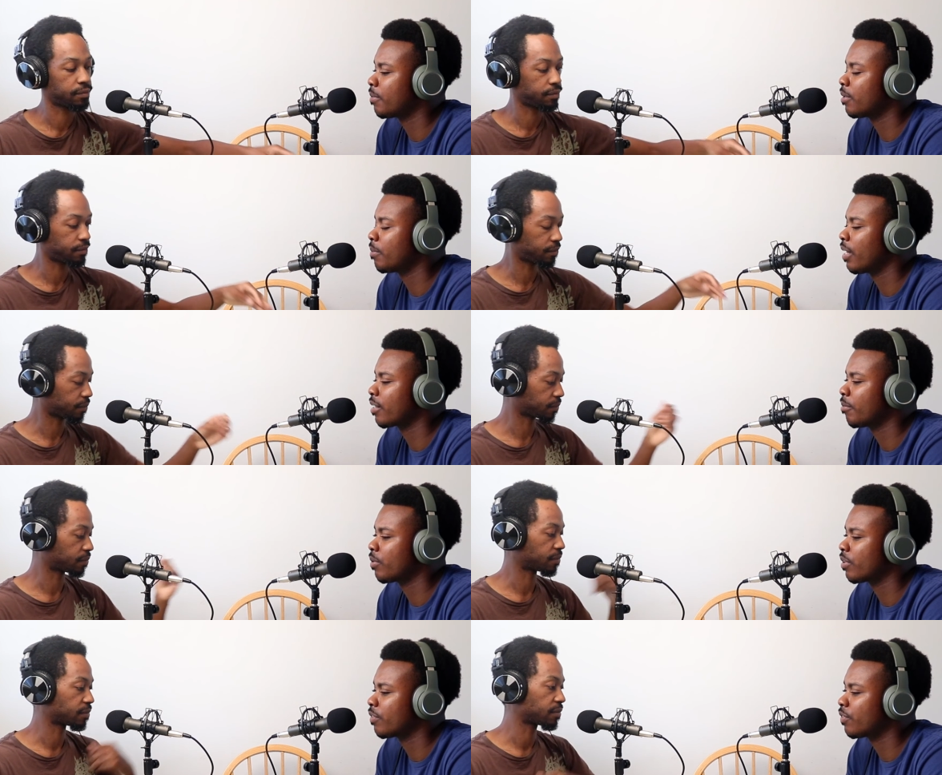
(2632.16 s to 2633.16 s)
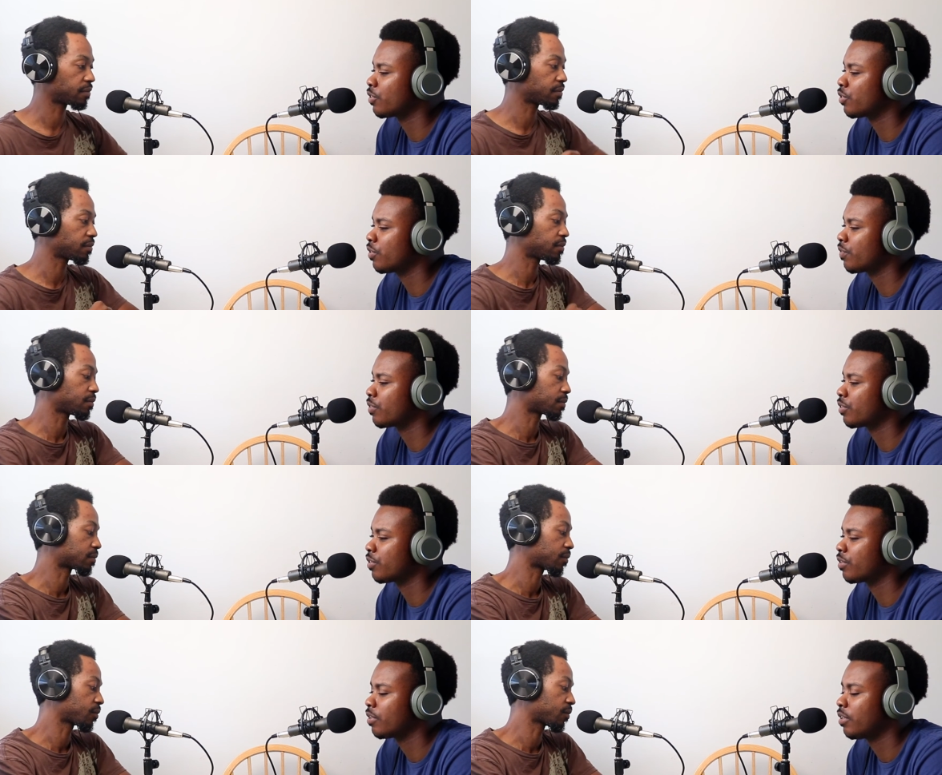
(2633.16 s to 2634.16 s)
Speaker 1: the black community for sure for
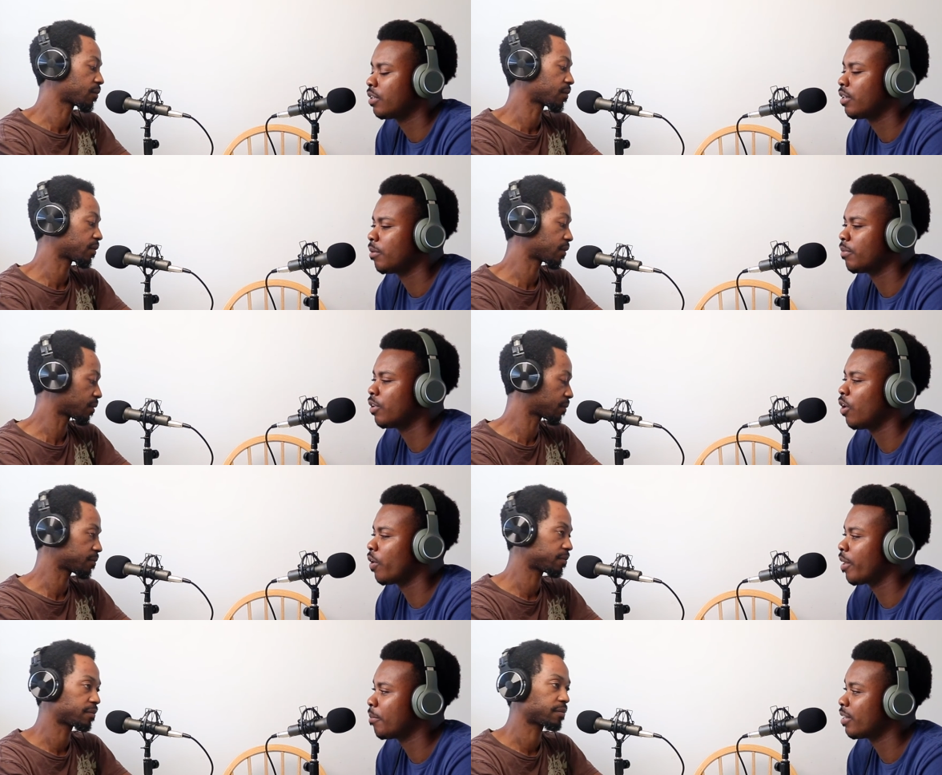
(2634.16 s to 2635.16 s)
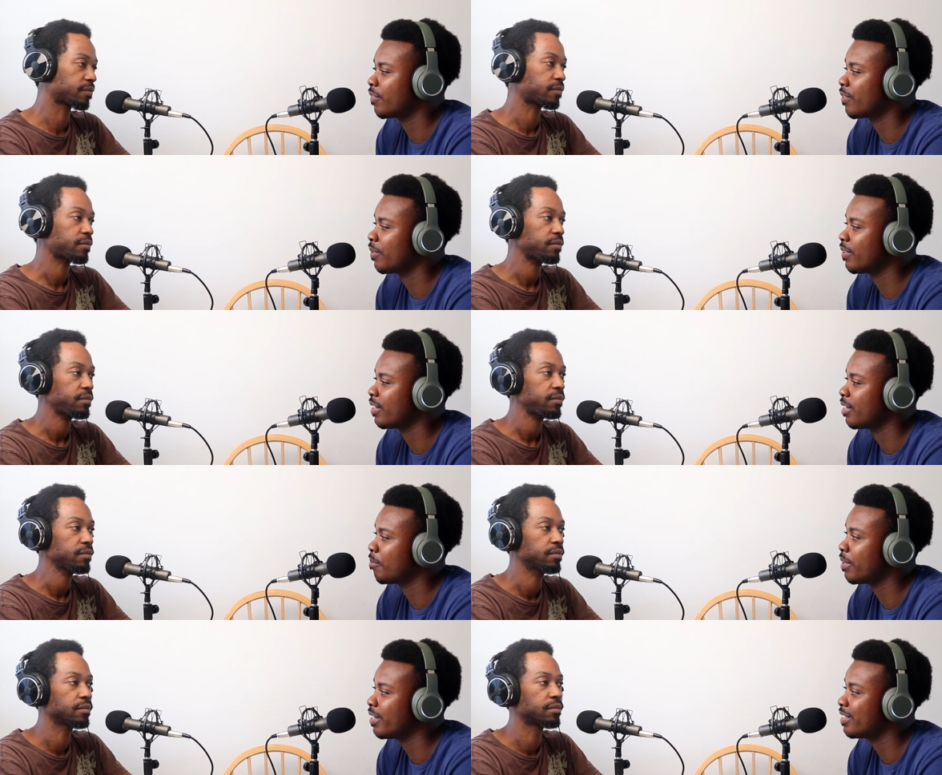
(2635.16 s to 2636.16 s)
sure you know all that money flowing in
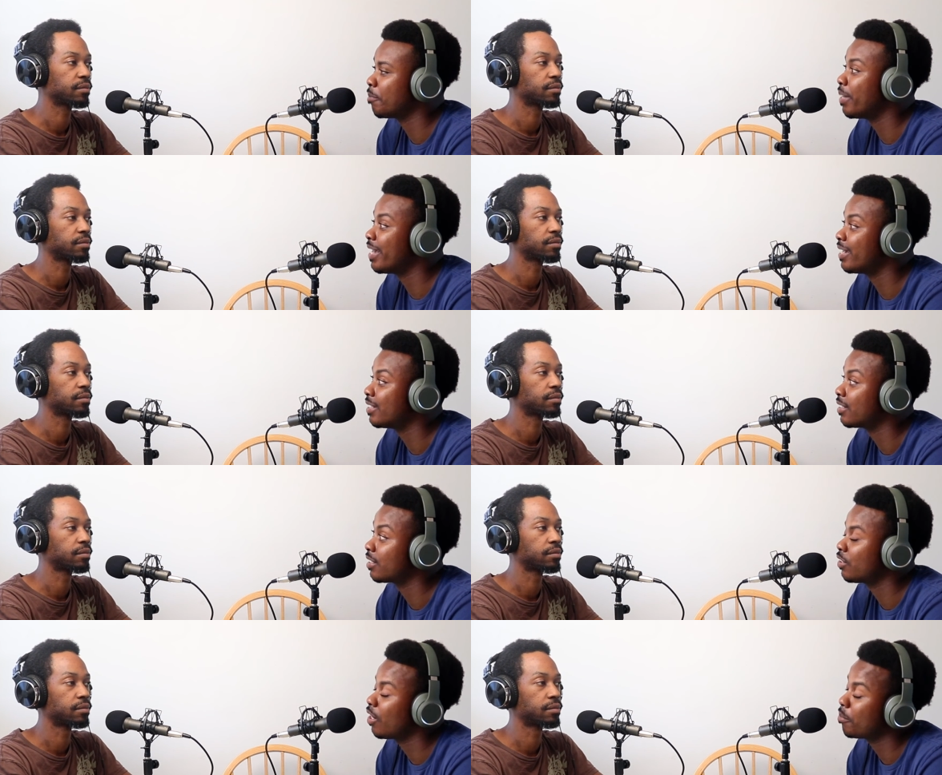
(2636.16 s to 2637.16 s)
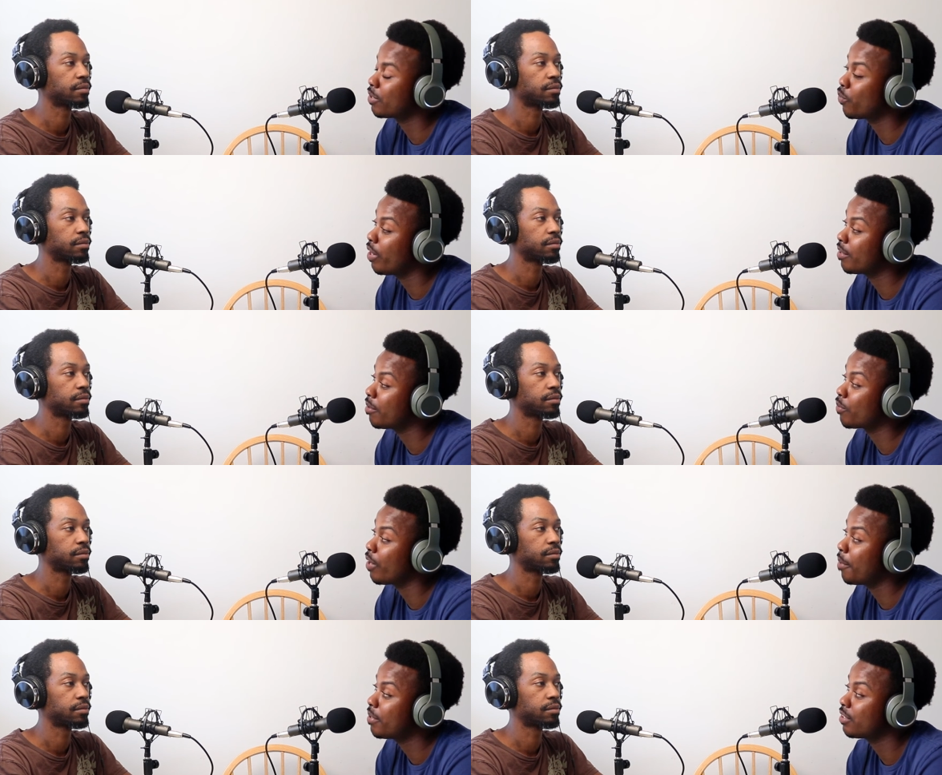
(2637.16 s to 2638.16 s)
millions billions you know the rap the
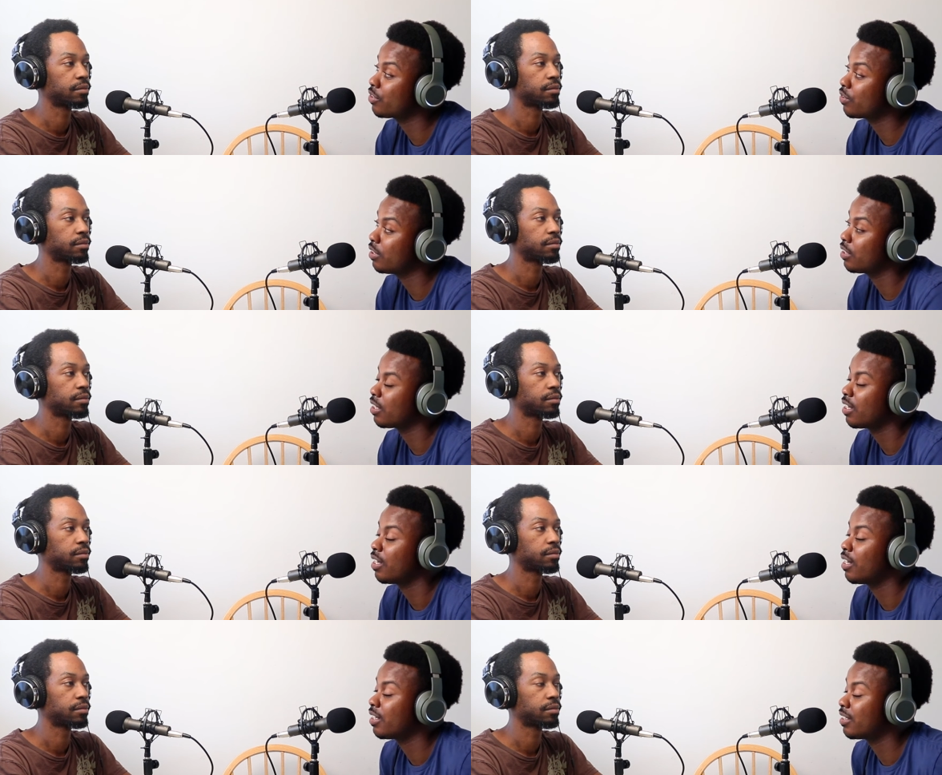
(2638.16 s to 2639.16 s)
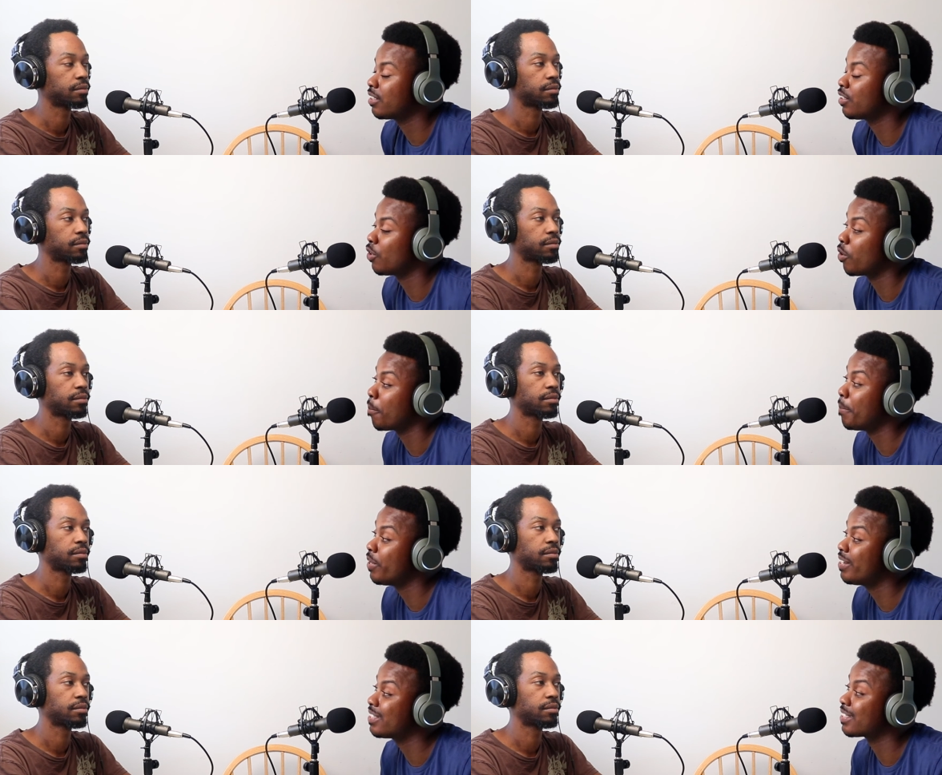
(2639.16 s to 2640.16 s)
rap industry you know
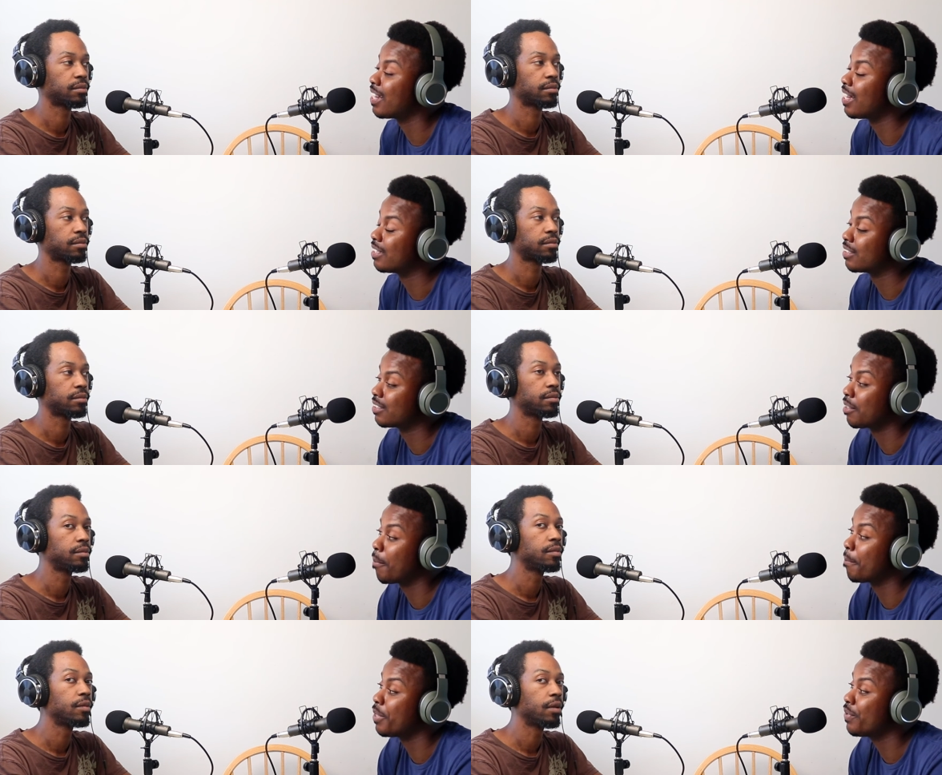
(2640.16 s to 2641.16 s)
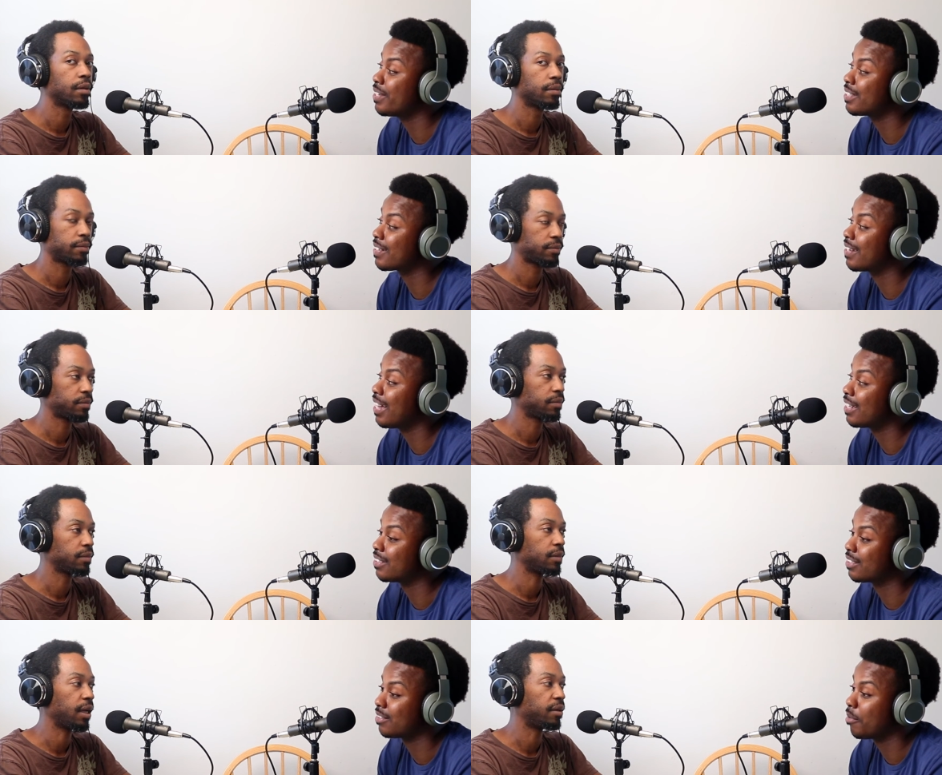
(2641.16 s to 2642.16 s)
billions of dollars billions of
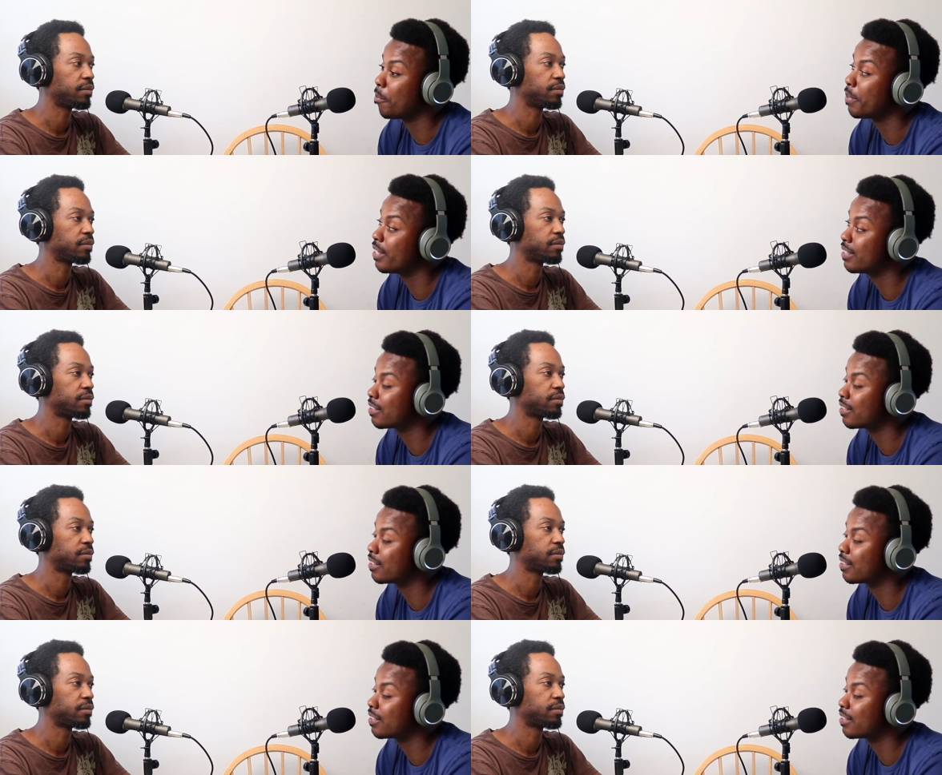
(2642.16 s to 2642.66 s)
dollars yeah billions